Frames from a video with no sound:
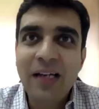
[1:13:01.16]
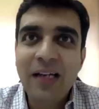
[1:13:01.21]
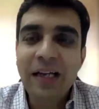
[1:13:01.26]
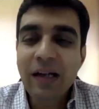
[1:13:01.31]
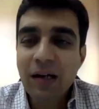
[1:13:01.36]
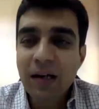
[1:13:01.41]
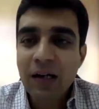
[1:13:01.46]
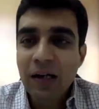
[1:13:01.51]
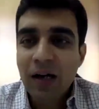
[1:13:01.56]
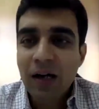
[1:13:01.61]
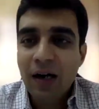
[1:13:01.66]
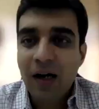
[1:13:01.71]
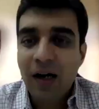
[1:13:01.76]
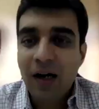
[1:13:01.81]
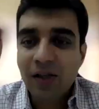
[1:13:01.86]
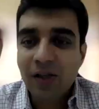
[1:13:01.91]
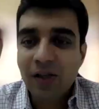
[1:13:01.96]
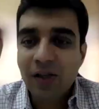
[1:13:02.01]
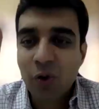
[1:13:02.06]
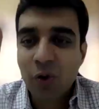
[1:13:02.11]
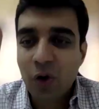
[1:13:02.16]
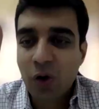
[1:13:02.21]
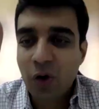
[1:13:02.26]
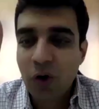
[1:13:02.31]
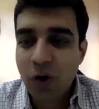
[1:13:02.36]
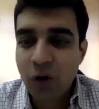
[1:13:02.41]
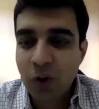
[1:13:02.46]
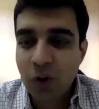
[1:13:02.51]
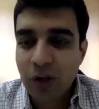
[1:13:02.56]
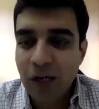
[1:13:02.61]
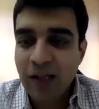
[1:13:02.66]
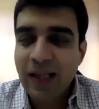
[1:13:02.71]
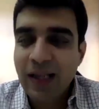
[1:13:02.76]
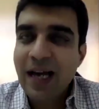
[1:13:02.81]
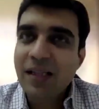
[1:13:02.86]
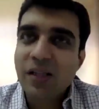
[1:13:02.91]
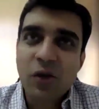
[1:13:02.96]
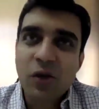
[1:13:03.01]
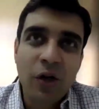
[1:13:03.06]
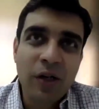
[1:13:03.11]
Valley. So you
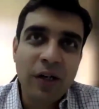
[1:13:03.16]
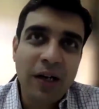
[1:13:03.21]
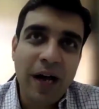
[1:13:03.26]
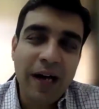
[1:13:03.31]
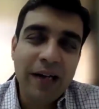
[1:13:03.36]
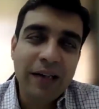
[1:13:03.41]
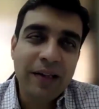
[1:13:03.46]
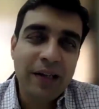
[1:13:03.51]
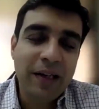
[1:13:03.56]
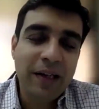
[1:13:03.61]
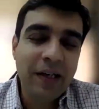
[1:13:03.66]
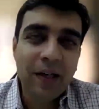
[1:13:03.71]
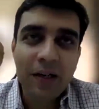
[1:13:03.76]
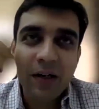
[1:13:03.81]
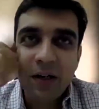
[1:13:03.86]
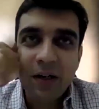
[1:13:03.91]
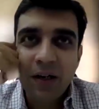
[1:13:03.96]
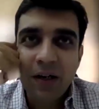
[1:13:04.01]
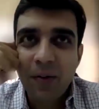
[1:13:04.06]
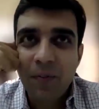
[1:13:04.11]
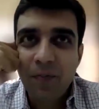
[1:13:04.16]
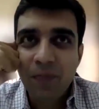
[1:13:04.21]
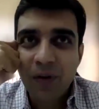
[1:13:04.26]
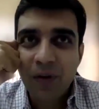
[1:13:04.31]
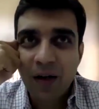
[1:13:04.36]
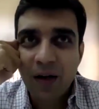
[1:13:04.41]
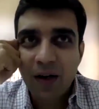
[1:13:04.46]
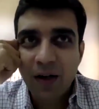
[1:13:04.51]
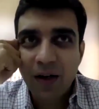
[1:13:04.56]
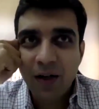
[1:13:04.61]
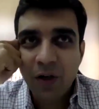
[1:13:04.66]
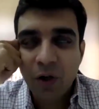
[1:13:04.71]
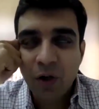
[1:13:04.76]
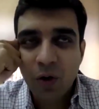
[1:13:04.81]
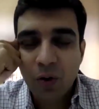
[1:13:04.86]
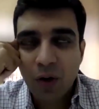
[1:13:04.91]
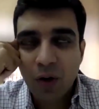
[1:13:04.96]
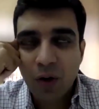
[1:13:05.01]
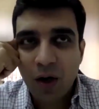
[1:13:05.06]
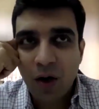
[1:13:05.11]
can, that's on, I think,
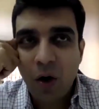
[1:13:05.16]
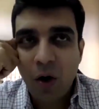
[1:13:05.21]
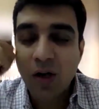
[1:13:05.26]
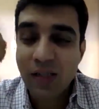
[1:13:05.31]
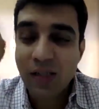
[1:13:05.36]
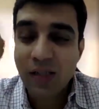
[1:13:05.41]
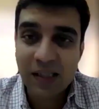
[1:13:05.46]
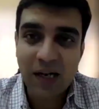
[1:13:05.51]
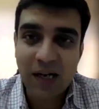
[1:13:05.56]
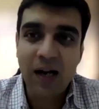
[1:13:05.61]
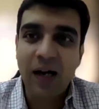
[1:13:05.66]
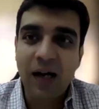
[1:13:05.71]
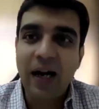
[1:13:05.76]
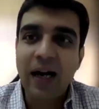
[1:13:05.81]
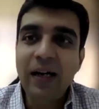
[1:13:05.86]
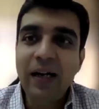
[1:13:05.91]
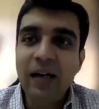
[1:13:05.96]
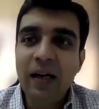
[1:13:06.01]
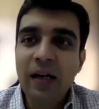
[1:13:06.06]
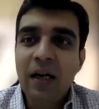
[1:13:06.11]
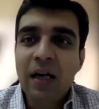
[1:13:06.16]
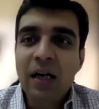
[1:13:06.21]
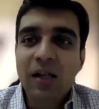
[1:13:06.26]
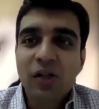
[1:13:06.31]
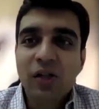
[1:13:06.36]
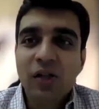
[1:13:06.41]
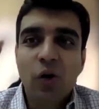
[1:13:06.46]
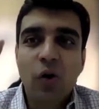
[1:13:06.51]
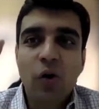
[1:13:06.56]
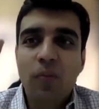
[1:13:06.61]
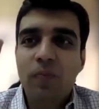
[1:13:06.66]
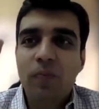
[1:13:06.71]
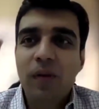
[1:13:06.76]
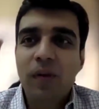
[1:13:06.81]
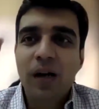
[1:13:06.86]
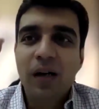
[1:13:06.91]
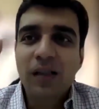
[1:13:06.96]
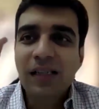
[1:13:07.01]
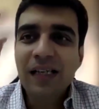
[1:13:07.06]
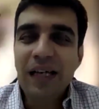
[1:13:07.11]
Hotstar, right?
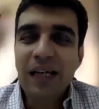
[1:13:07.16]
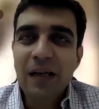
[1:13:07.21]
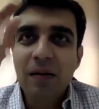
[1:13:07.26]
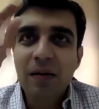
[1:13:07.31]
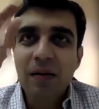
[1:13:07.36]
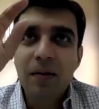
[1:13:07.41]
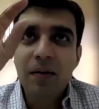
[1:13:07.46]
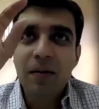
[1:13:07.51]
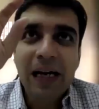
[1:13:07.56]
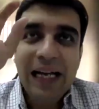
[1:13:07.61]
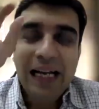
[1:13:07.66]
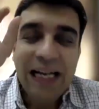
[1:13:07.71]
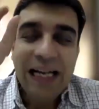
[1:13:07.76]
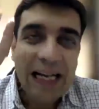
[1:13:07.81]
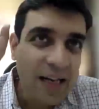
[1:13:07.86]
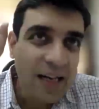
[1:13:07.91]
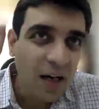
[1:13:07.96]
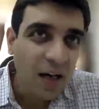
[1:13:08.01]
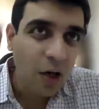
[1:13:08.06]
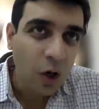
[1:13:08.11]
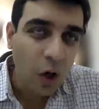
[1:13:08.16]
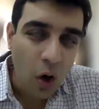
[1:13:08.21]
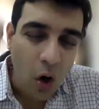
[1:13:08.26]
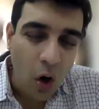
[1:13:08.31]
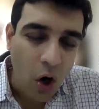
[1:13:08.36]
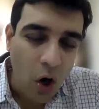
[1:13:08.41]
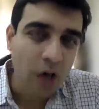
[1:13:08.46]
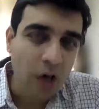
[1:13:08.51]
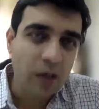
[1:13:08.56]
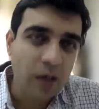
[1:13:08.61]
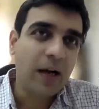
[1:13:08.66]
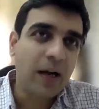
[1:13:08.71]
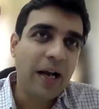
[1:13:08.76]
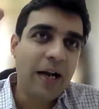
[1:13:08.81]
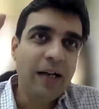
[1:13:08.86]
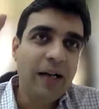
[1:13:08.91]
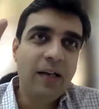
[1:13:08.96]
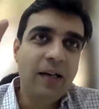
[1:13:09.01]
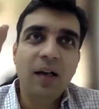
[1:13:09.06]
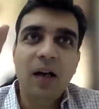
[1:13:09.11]
So see, reading a lot,
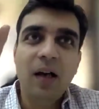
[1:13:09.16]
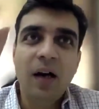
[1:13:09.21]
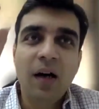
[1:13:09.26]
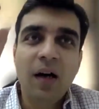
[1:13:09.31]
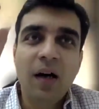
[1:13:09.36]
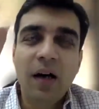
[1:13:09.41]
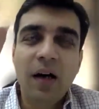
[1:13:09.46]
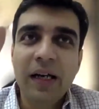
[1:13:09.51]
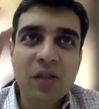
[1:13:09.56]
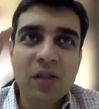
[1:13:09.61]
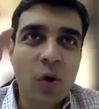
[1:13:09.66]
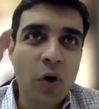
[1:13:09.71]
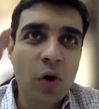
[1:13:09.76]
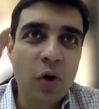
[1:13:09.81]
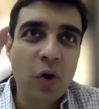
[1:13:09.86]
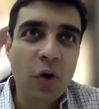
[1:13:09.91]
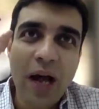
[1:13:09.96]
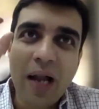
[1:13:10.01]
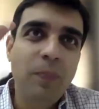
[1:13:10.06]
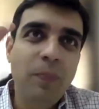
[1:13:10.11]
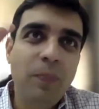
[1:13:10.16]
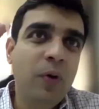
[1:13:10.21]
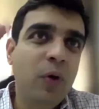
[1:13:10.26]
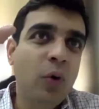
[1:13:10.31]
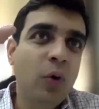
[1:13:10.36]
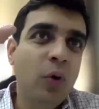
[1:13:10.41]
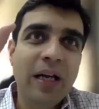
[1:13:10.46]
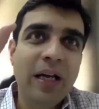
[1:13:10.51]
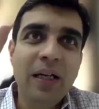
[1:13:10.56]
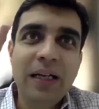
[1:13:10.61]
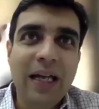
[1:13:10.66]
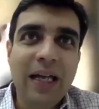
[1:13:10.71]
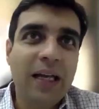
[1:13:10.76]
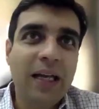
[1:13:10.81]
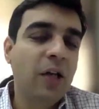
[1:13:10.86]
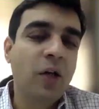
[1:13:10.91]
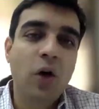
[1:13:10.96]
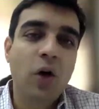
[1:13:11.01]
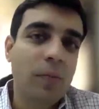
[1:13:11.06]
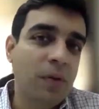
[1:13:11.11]
right, is going to help you in
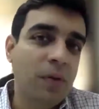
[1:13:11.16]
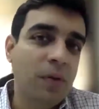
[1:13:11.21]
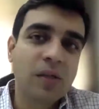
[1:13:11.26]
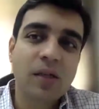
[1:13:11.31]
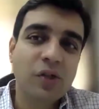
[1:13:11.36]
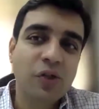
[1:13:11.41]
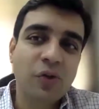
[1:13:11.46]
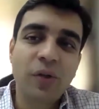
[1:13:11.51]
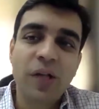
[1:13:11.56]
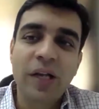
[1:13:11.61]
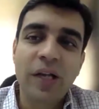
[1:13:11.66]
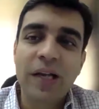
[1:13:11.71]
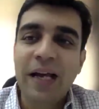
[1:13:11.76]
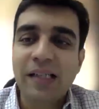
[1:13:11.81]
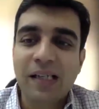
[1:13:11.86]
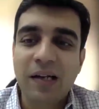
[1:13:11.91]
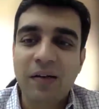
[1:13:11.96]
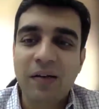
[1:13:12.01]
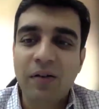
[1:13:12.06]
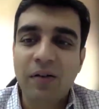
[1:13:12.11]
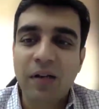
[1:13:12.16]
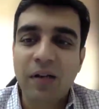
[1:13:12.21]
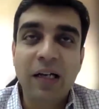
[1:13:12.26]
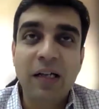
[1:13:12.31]
taking your business to the next level.